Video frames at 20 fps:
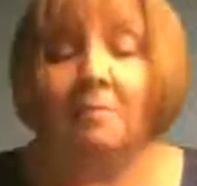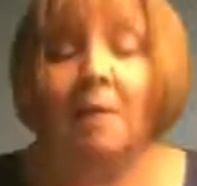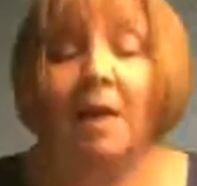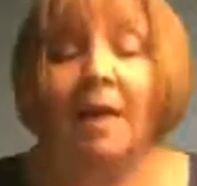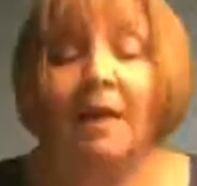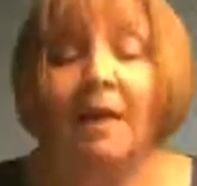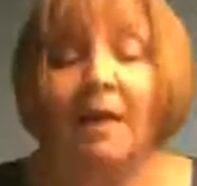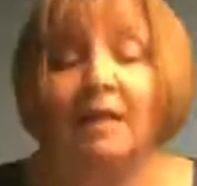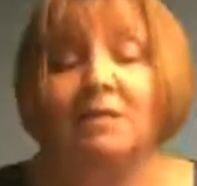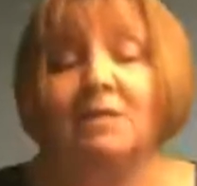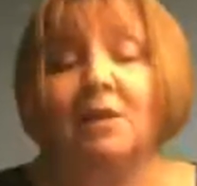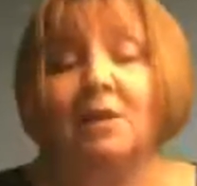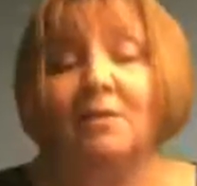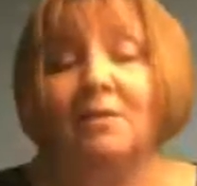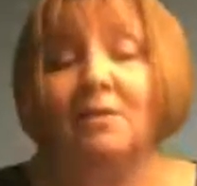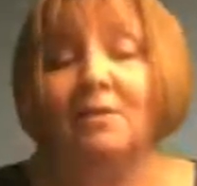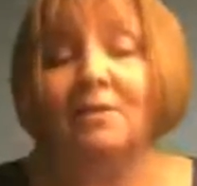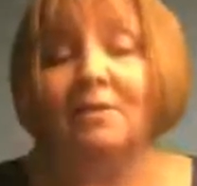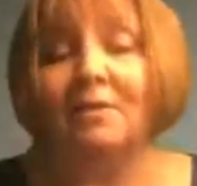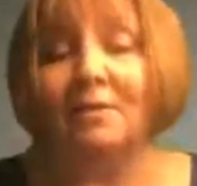make it so
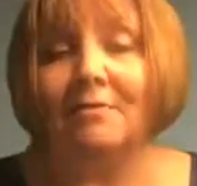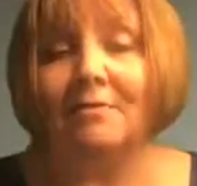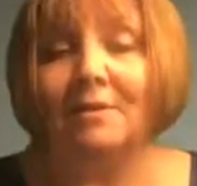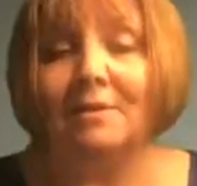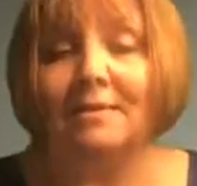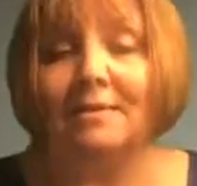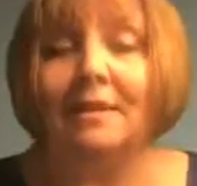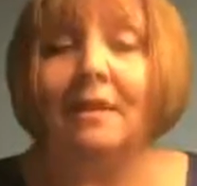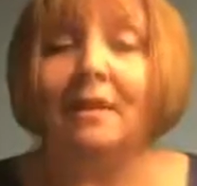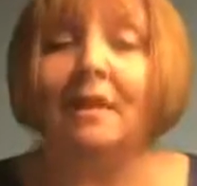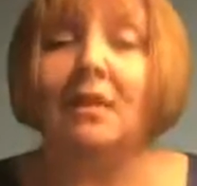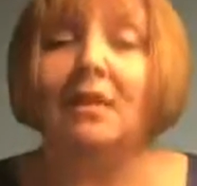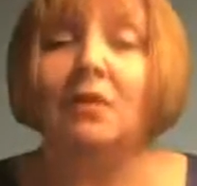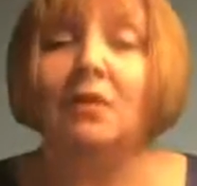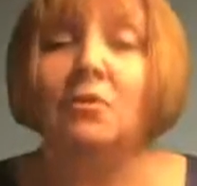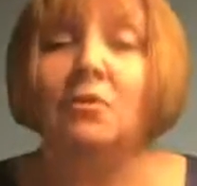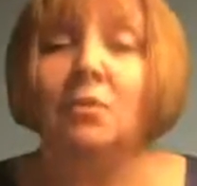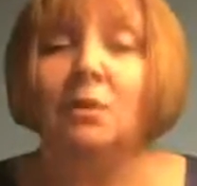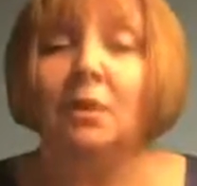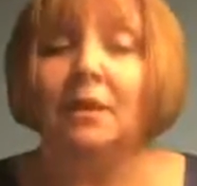that there is like a
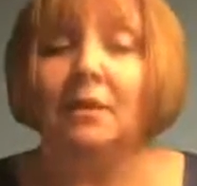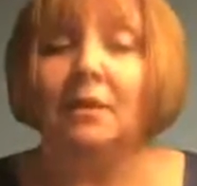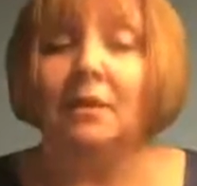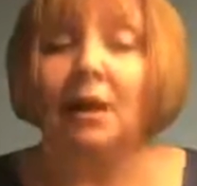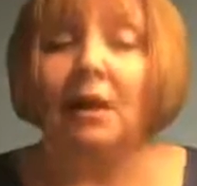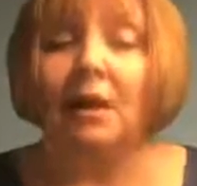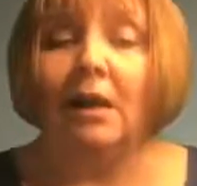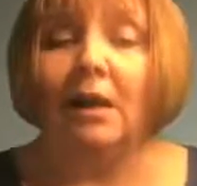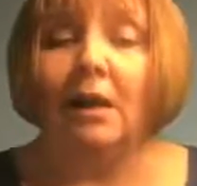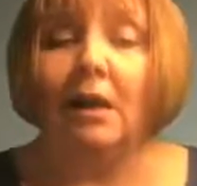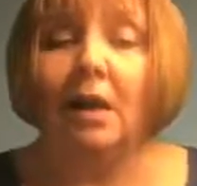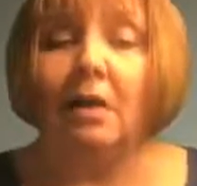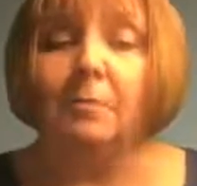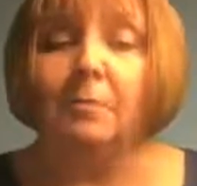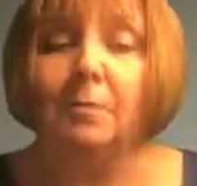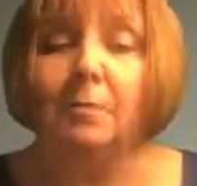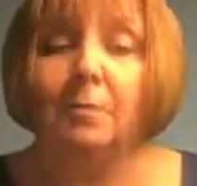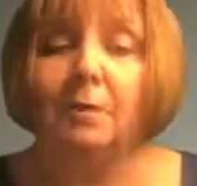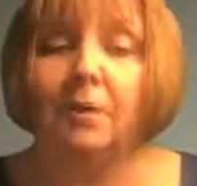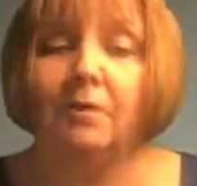union, a
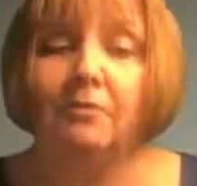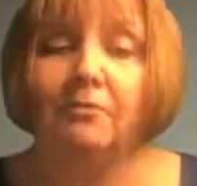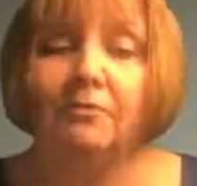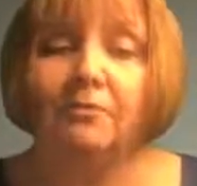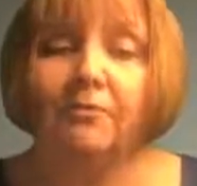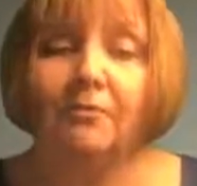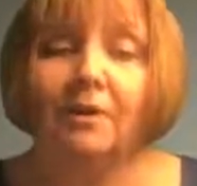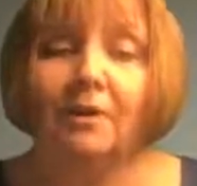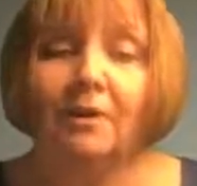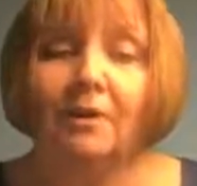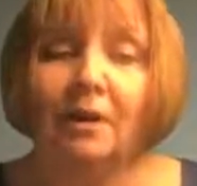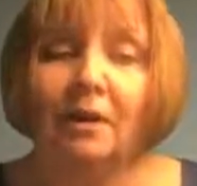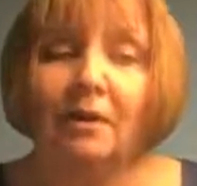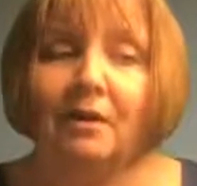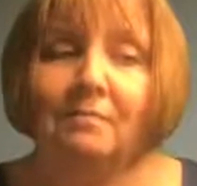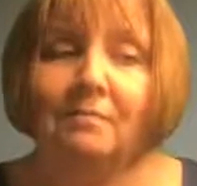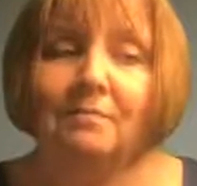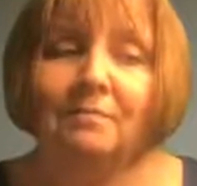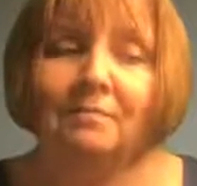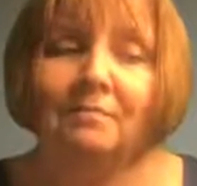club of
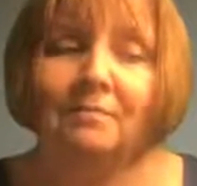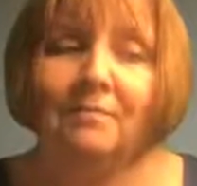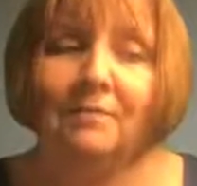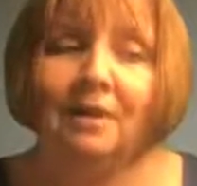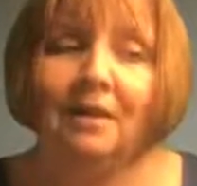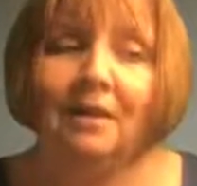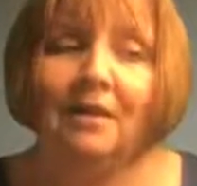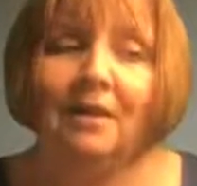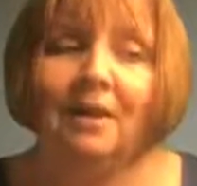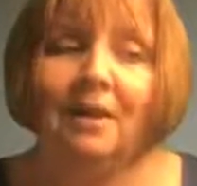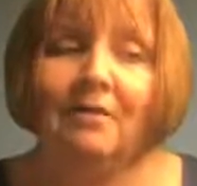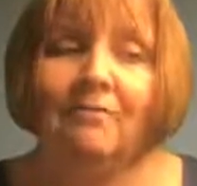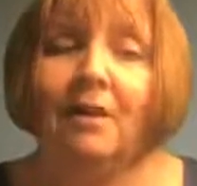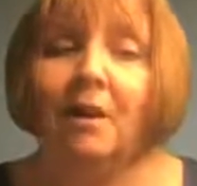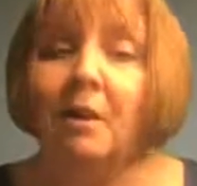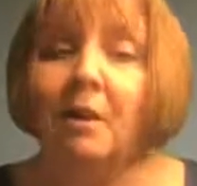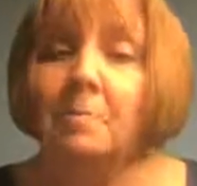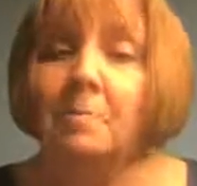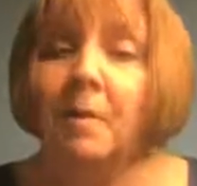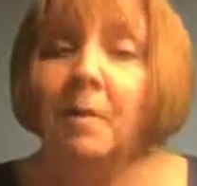
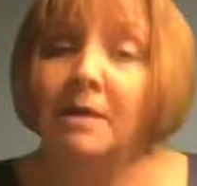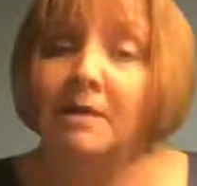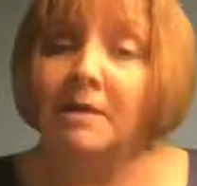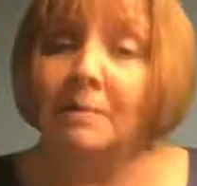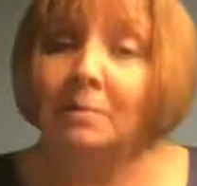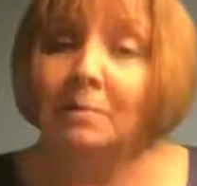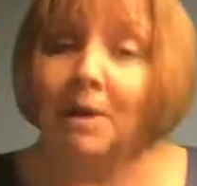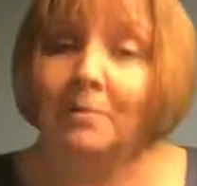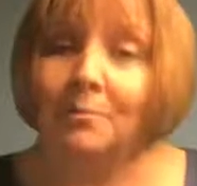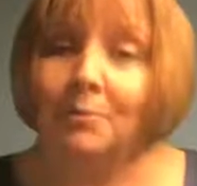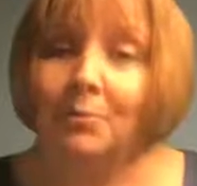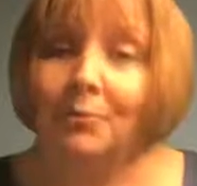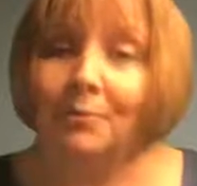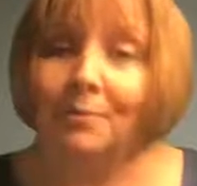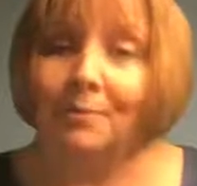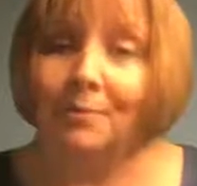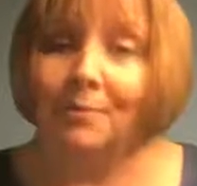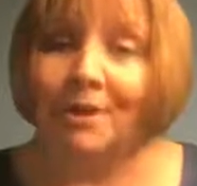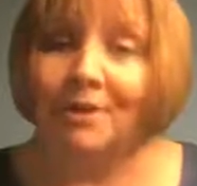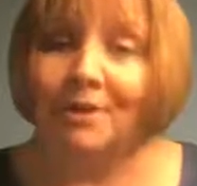like-minded people
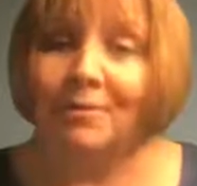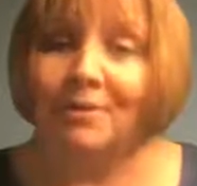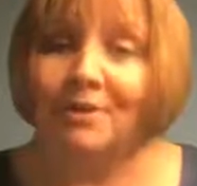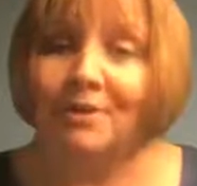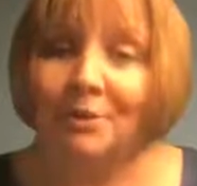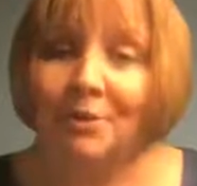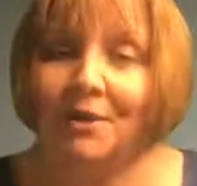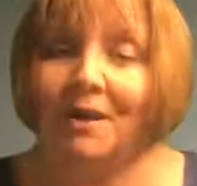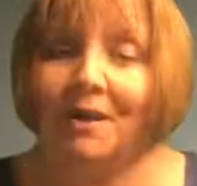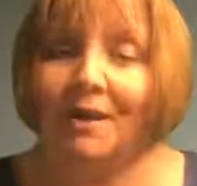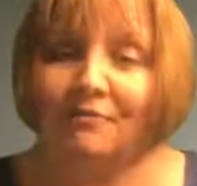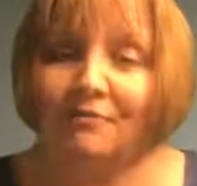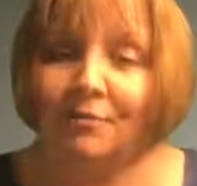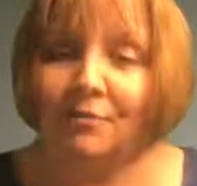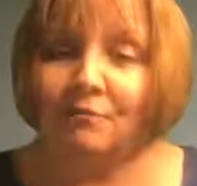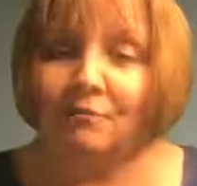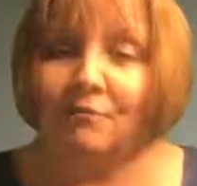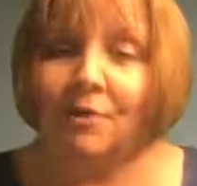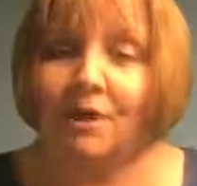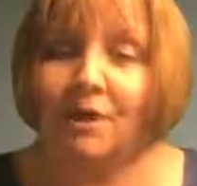who are doing it for
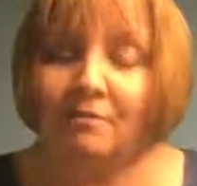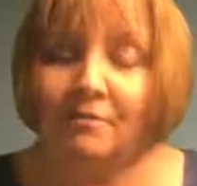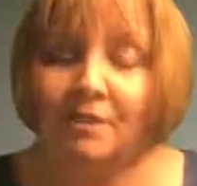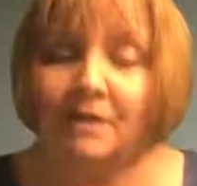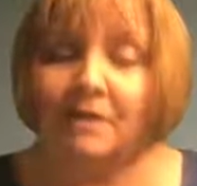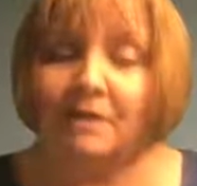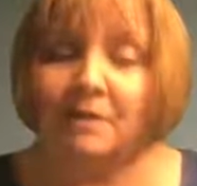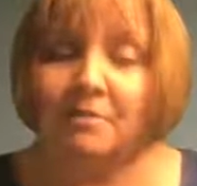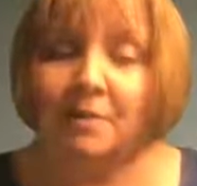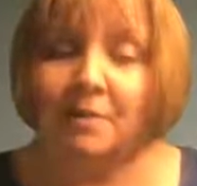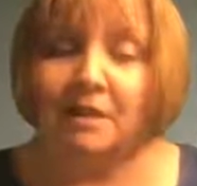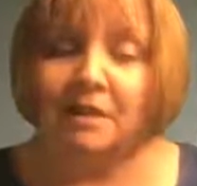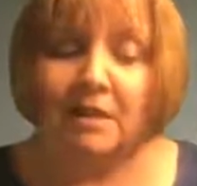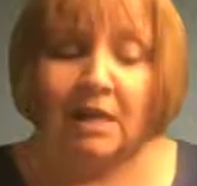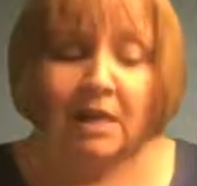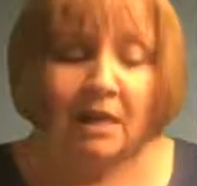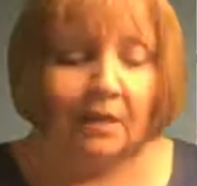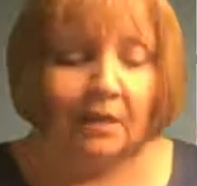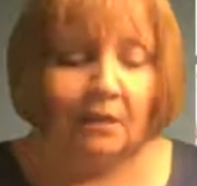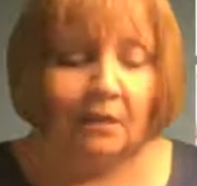the right reasons, because
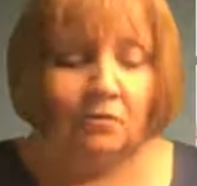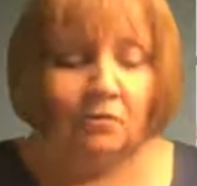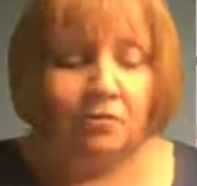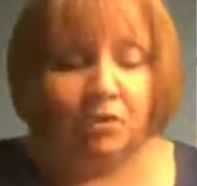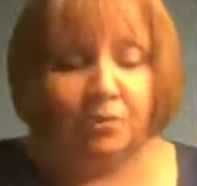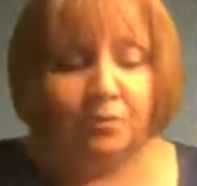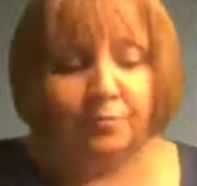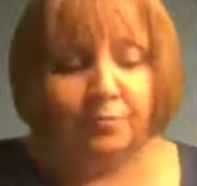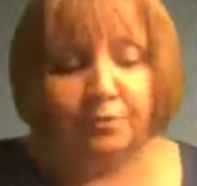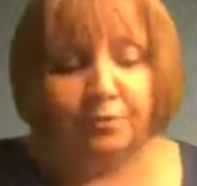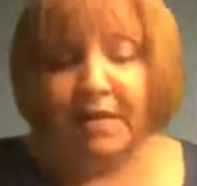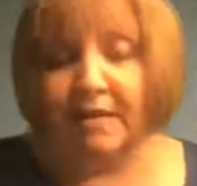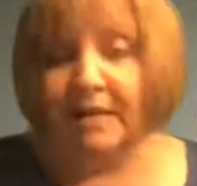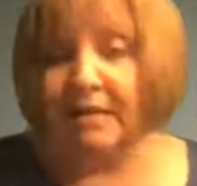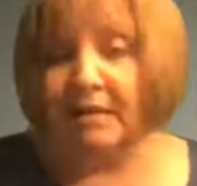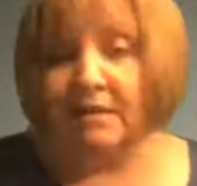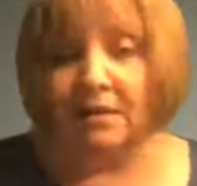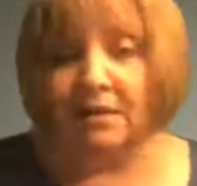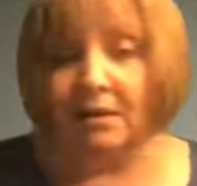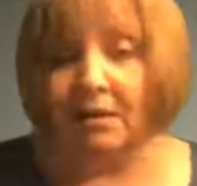lots of
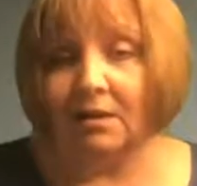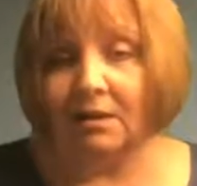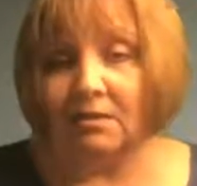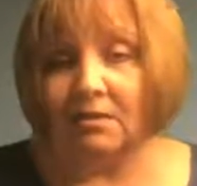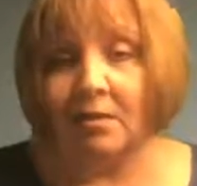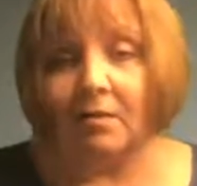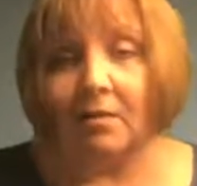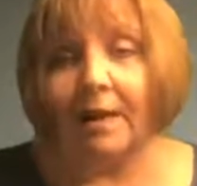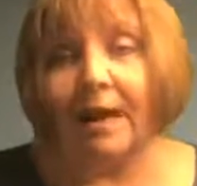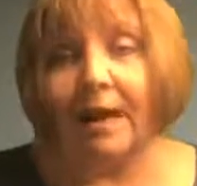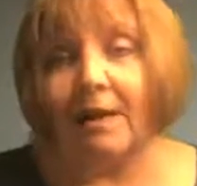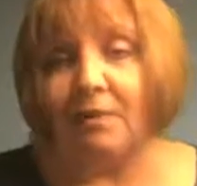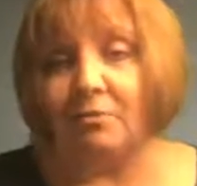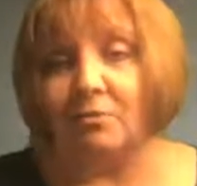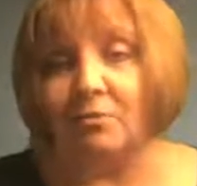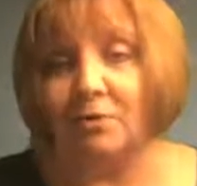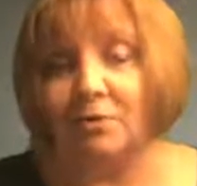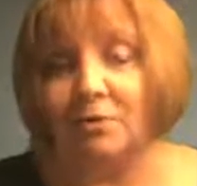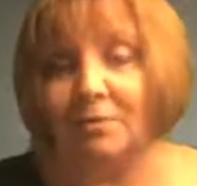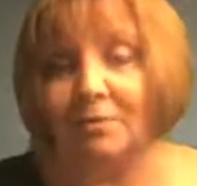breeds are going to die
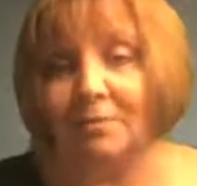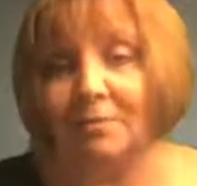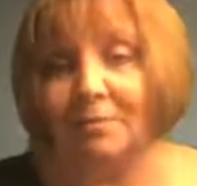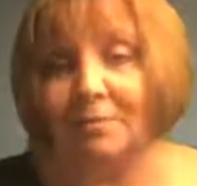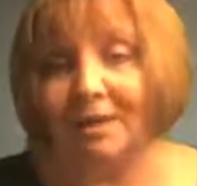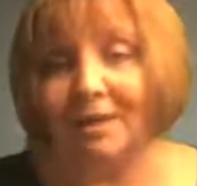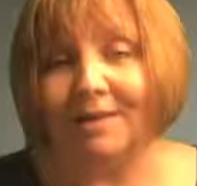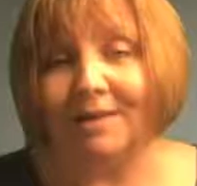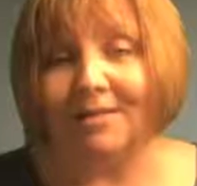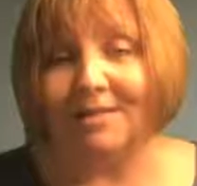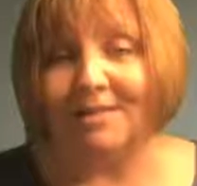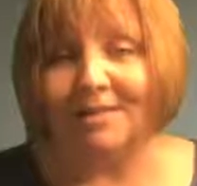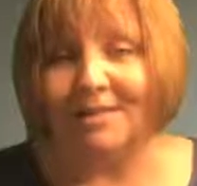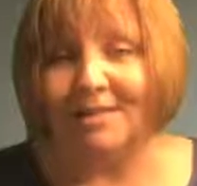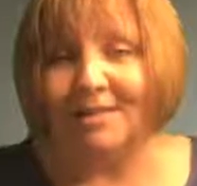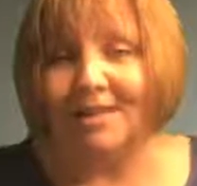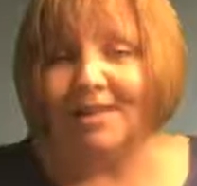out because